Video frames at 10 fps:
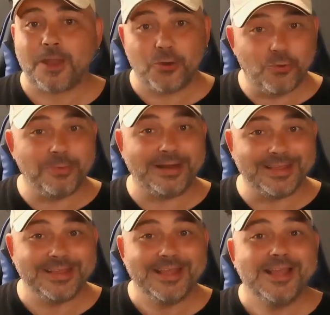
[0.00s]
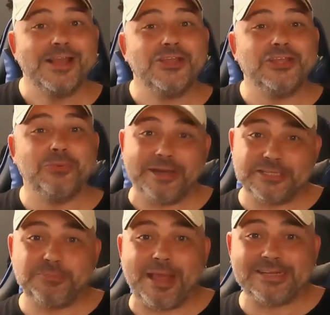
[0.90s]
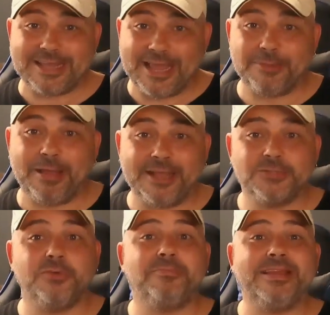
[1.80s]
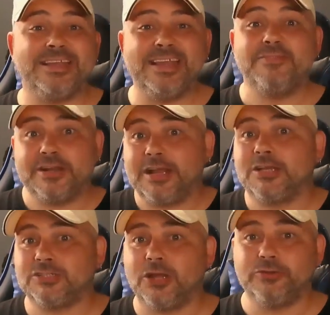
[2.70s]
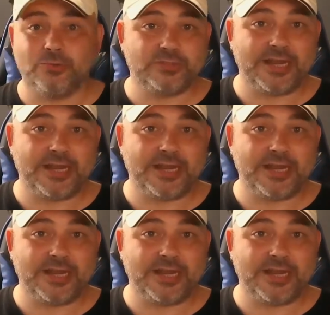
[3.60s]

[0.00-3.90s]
Normally, you would expect Ekpe to have been given a custodial